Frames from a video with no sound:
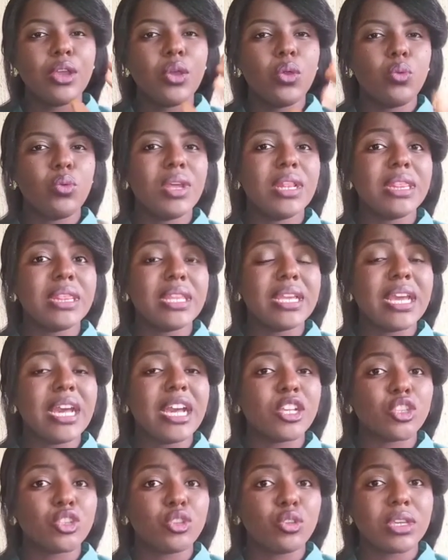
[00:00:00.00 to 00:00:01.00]
when they are
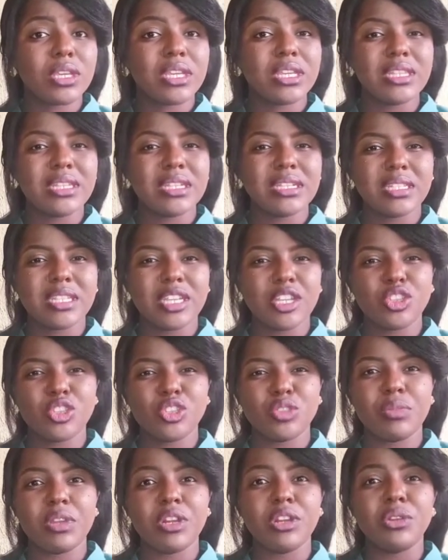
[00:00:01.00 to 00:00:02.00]
talking they tend
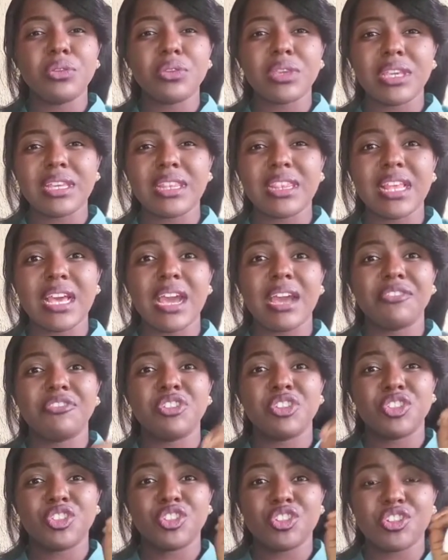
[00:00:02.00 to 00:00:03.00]
to be looking at the
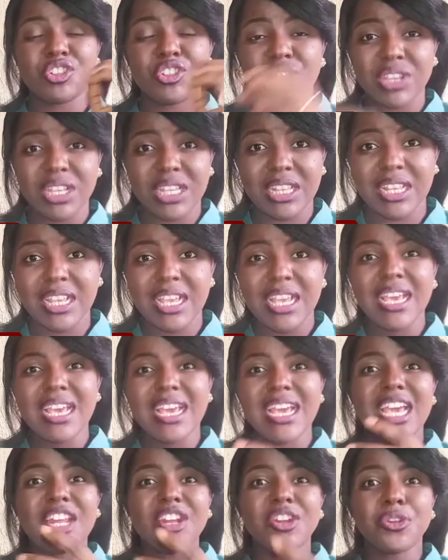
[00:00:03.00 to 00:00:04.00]
screen
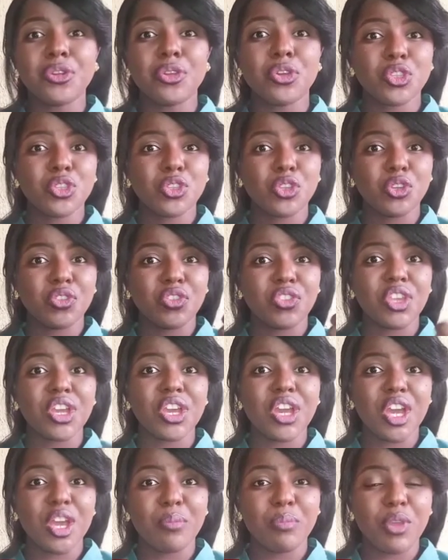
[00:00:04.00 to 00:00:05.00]
and not on the
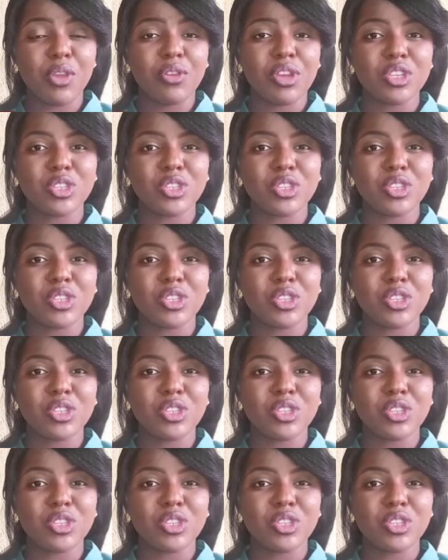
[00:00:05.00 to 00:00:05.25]
camera.